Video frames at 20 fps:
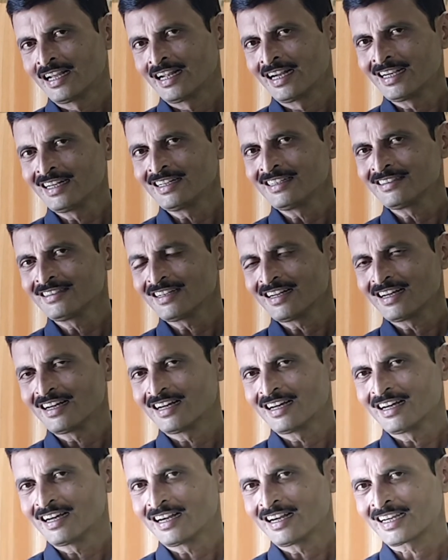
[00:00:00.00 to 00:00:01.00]
It is
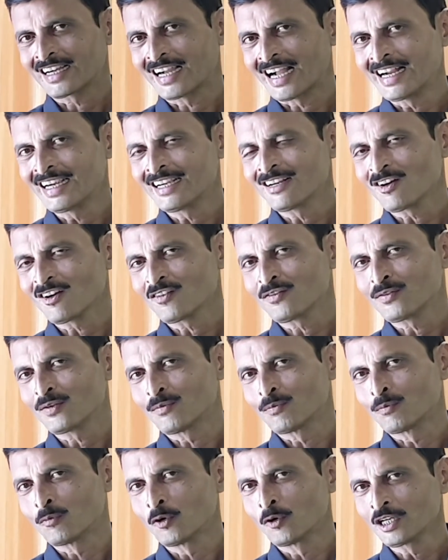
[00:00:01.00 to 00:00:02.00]
a kind of
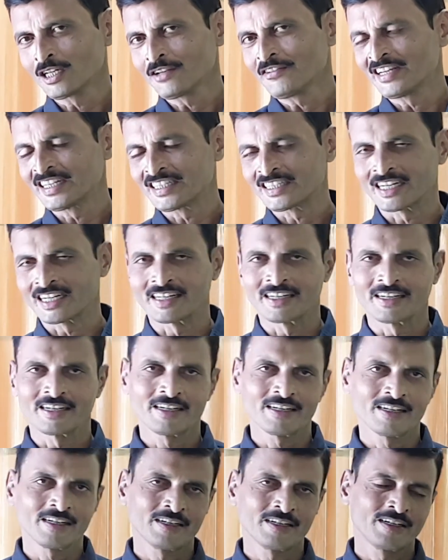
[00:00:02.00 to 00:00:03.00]

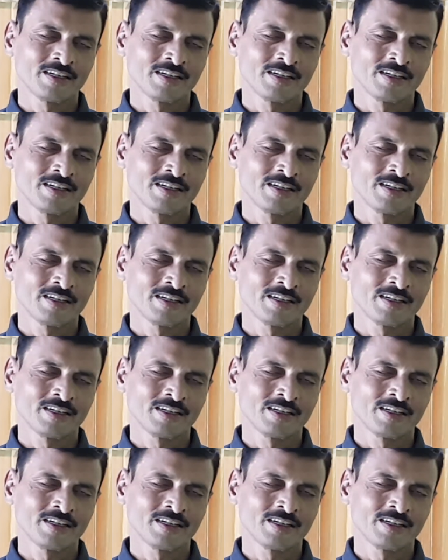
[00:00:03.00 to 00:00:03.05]
motivation